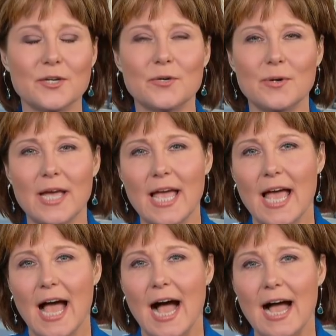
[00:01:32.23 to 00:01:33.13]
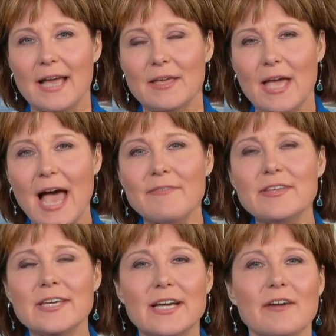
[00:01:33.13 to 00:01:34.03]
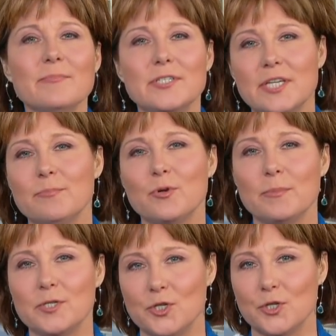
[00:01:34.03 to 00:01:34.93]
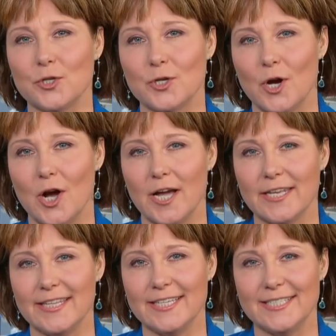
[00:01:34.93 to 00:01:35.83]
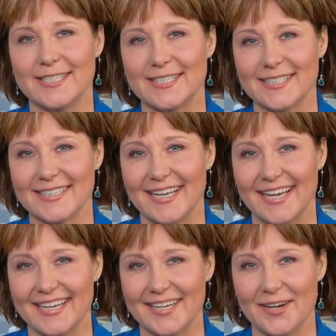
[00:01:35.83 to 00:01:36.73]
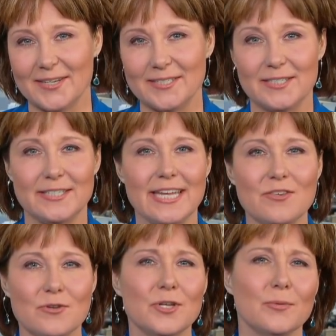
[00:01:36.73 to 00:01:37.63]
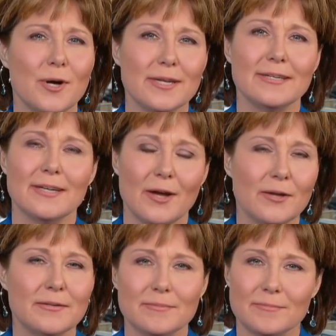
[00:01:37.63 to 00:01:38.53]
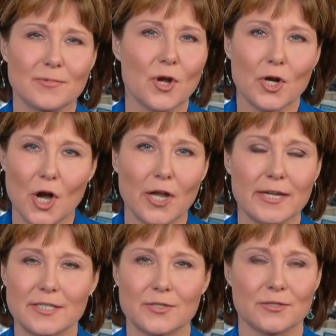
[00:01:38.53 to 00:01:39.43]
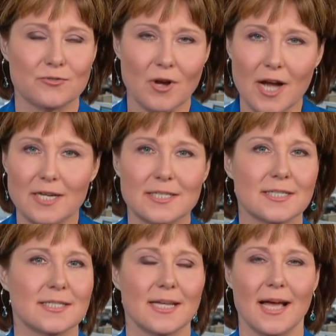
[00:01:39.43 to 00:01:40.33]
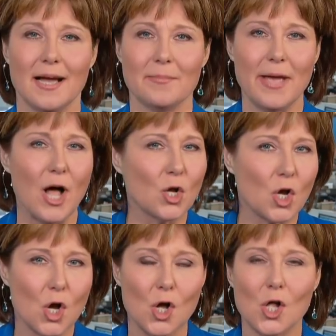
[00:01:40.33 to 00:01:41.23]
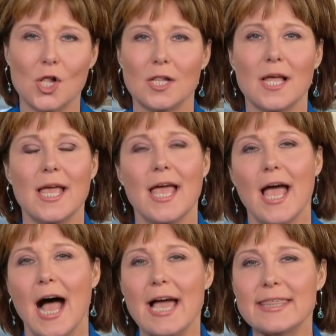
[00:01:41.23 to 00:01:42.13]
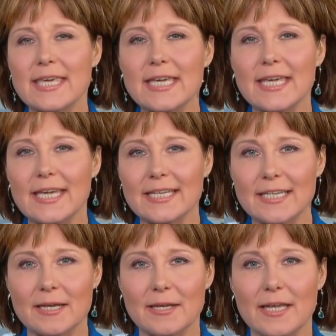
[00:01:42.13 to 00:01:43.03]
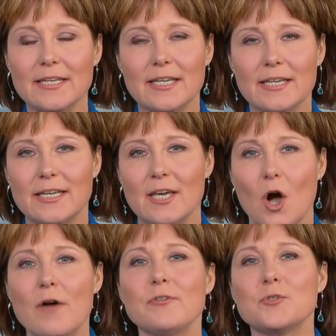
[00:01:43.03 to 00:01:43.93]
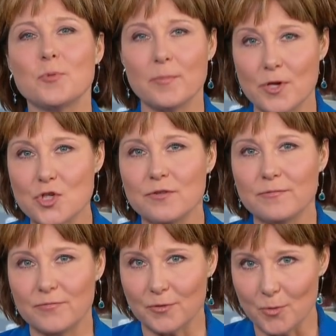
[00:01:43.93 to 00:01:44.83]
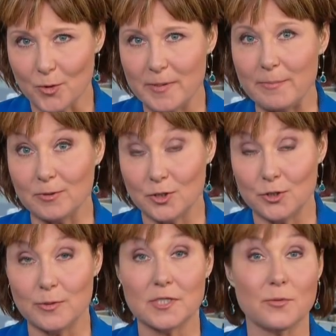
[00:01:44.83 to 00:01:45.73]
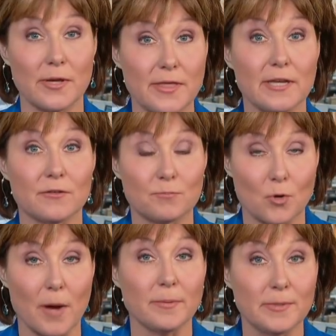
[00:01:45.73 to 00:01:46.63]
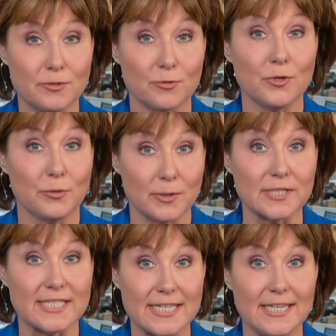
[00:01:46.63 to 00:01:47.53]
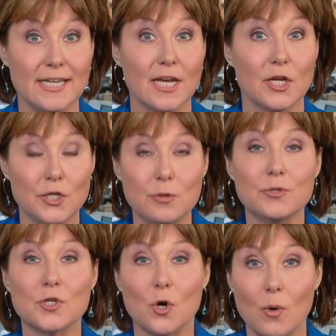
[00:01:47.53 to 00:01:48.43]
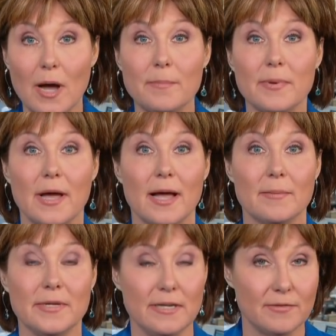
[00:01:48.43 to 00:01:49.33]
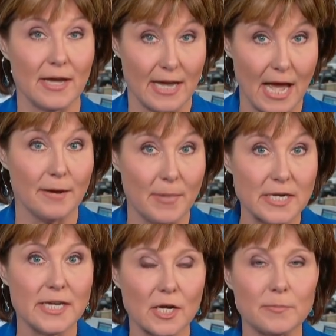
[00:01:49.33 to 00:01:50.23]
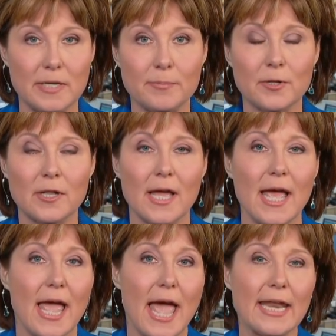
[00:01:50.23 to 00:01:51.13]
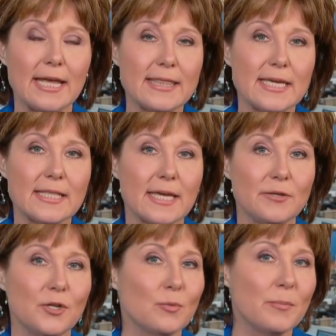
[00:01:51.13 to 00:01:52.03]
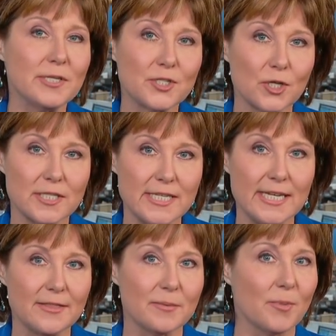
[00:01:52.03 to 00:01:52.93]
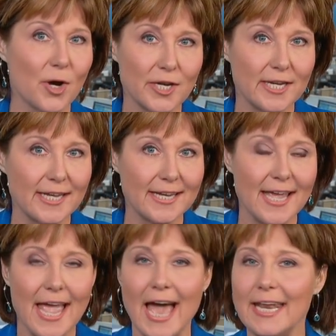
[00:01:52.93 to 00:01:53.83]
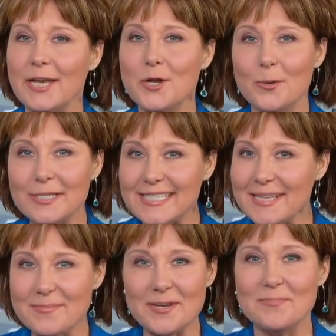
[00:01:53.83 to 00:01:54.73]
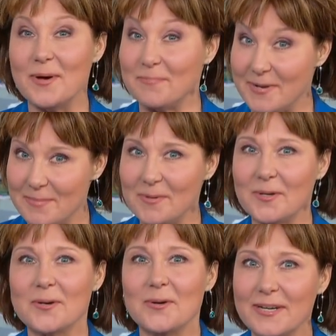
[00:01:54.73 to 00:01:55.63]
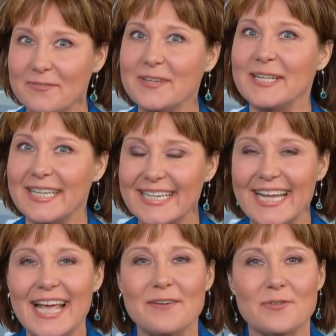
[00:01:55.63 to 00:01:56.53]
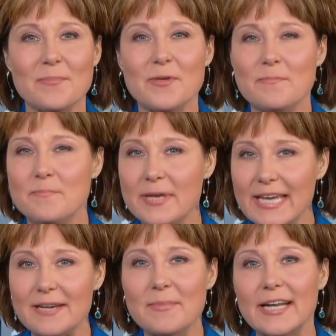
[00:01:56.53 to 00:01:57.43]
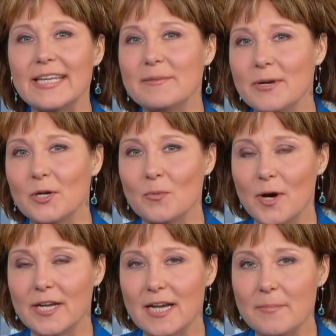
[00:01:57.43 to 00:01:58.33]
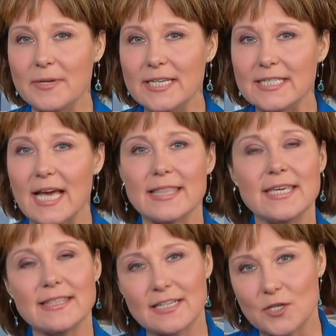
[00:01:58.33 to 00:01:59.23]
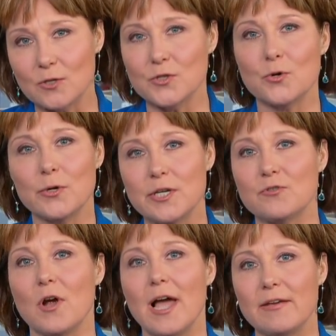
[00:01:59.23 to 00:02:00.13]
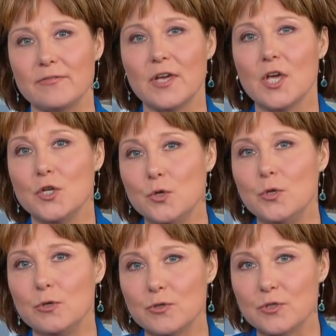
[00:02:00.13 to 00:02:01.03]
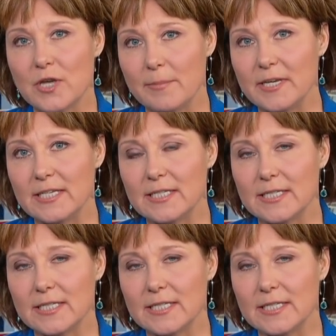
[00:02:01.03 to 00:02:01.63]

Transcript: you know, having the government's imprimatur on these uh, on you know, on on narcotics or drugs, um, alcohol. I think it it offers permission for more people to do it. So I think it's probably true. You will see use go up um, e uh, among young people. And I think that, you know, when we start seeing the marketing, and I know it's limited, but people are going to feel it from the big money in marijuana companies, I think that's also going to drive new users coming into